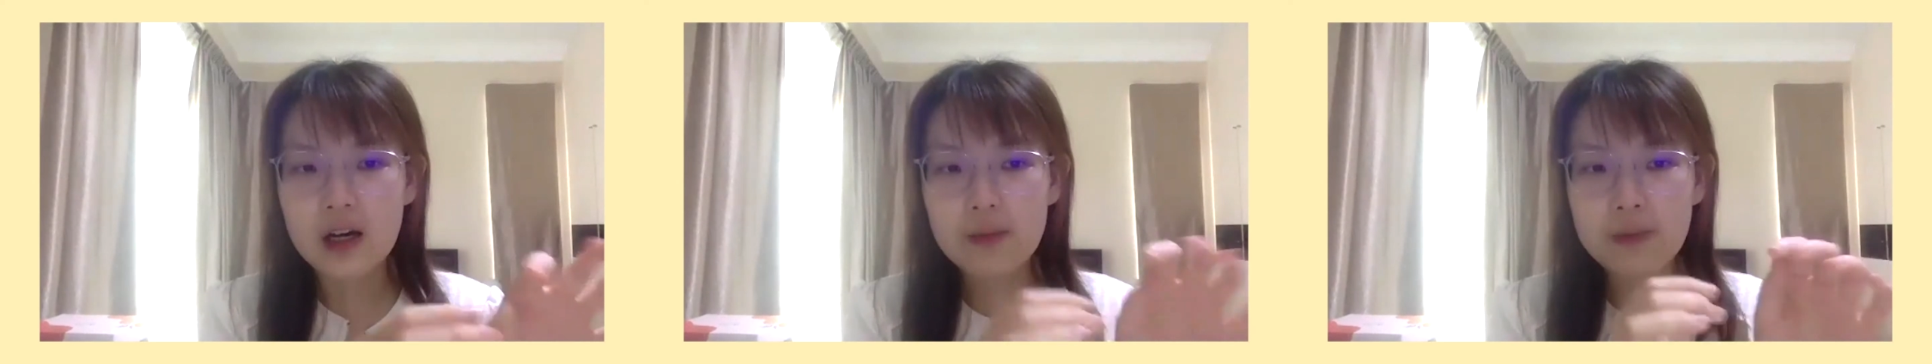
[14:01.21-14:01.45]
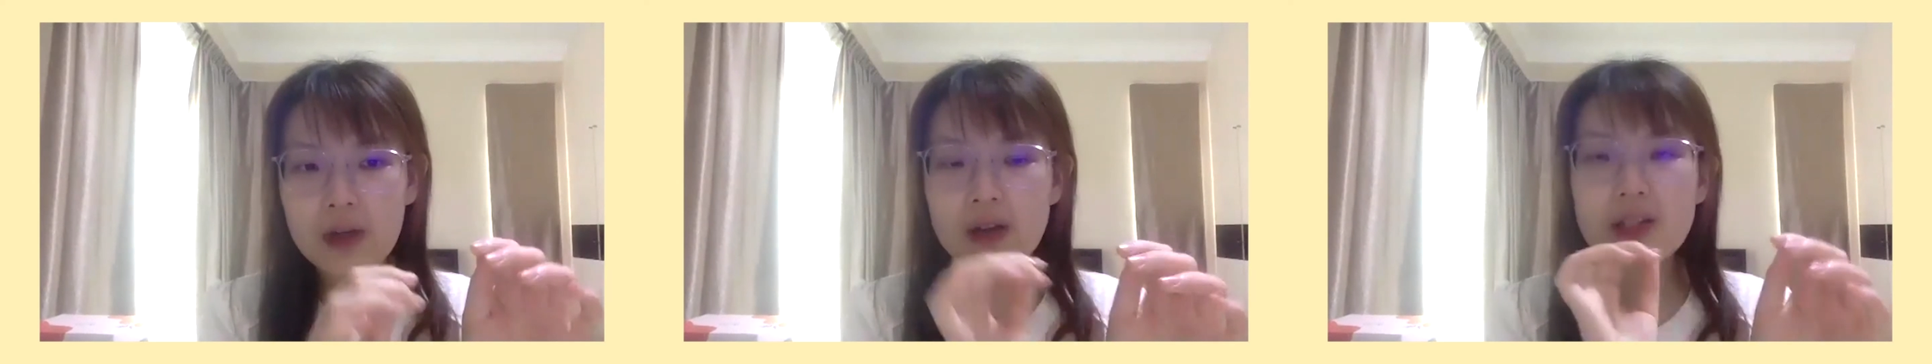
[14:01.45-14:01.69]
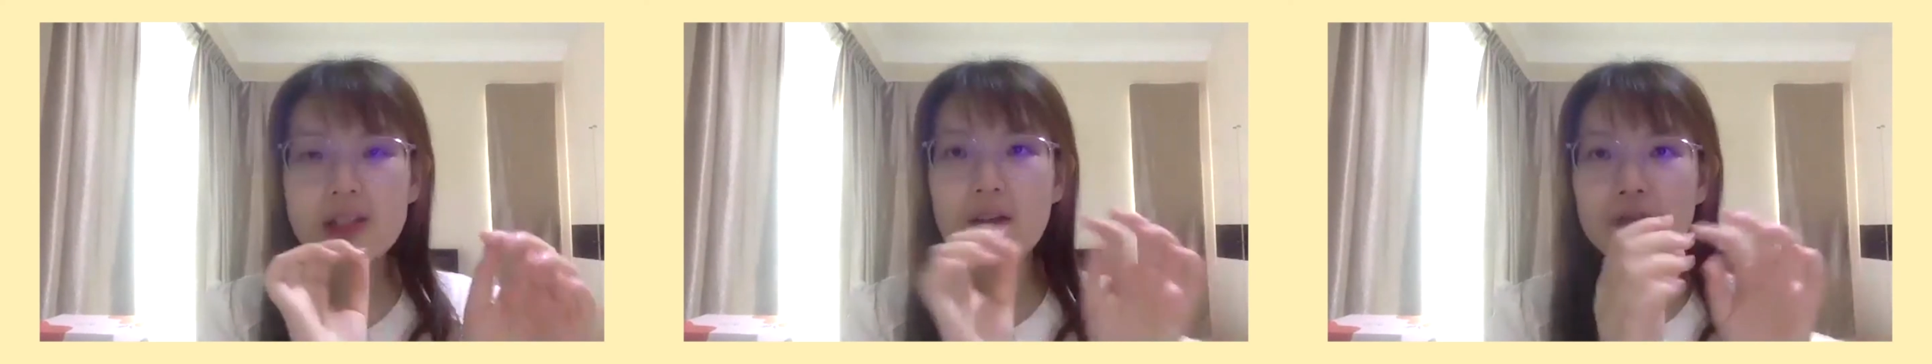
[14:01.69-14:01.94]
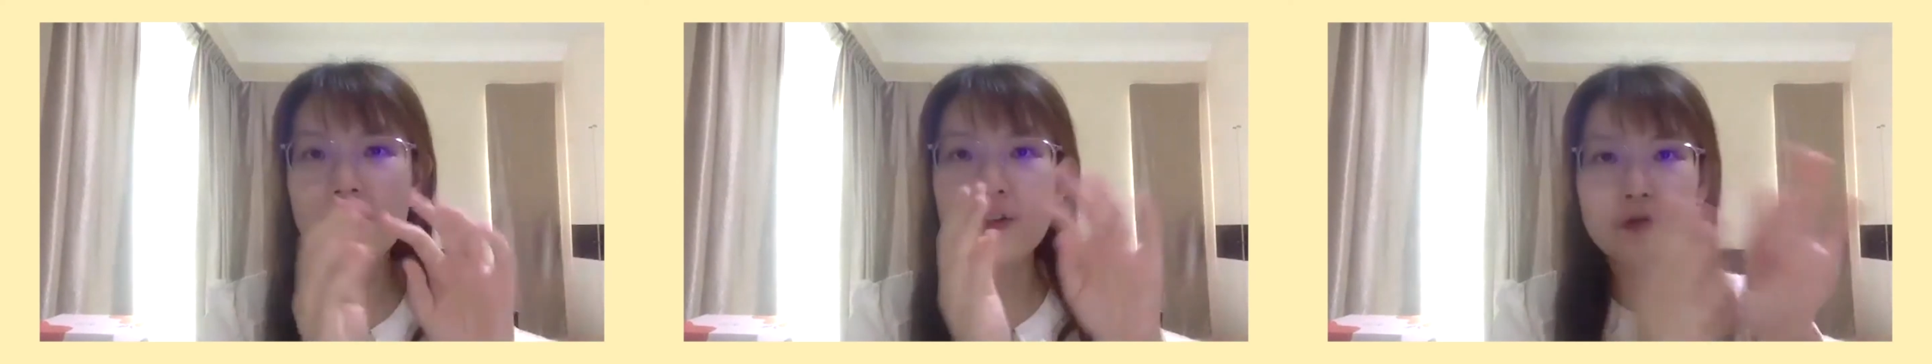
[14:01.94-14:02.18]
because
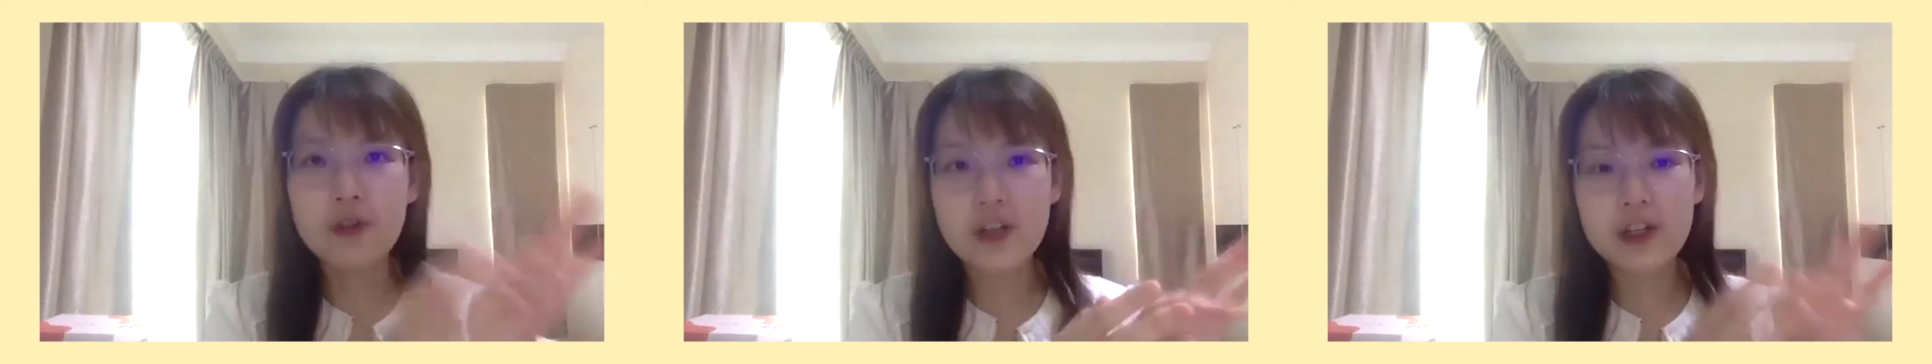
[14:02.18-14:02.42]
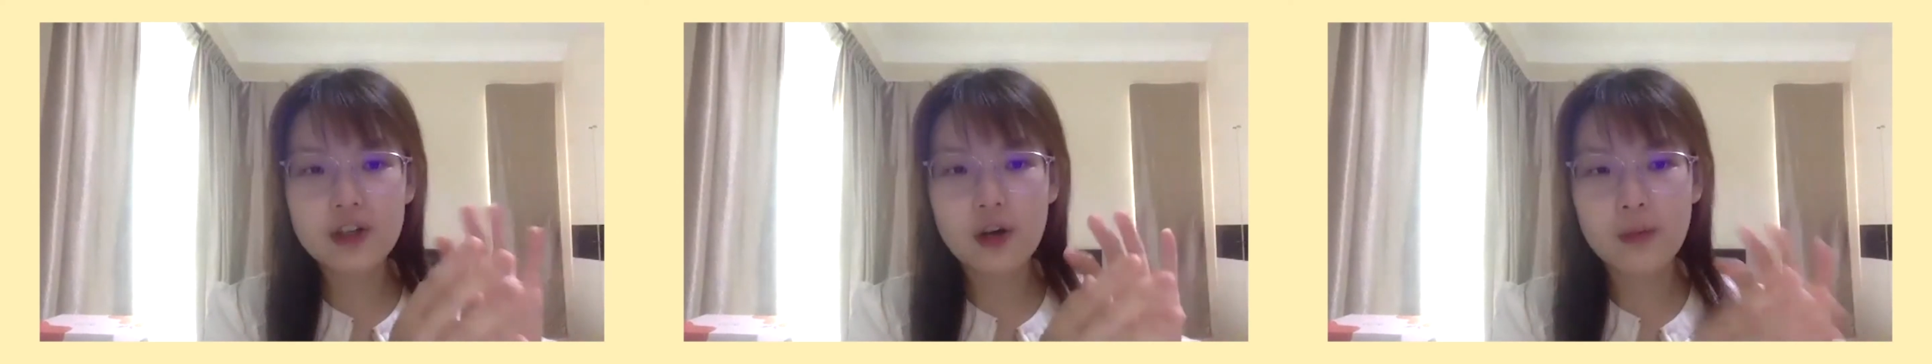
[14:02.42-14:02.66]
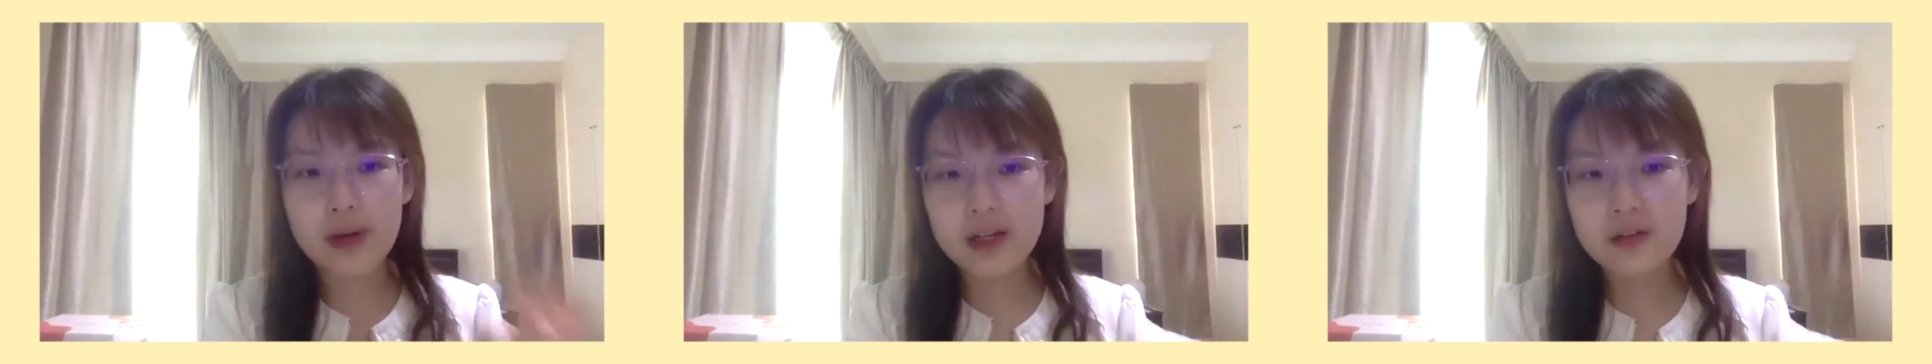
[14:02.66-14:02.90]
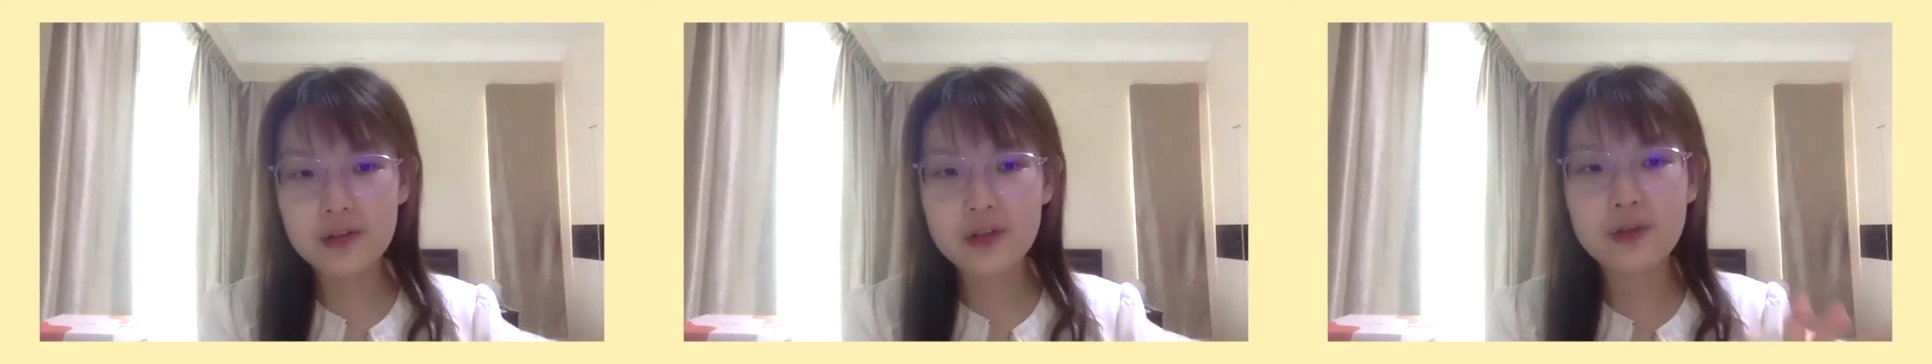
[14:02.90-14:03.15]
after you finish your
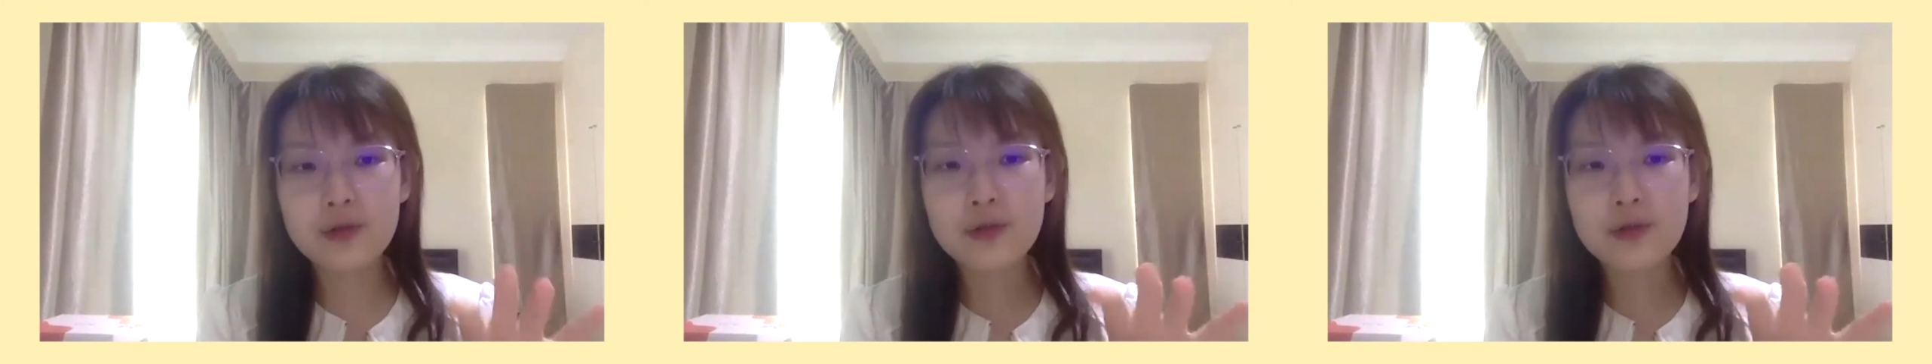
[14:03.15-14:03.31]
medical school,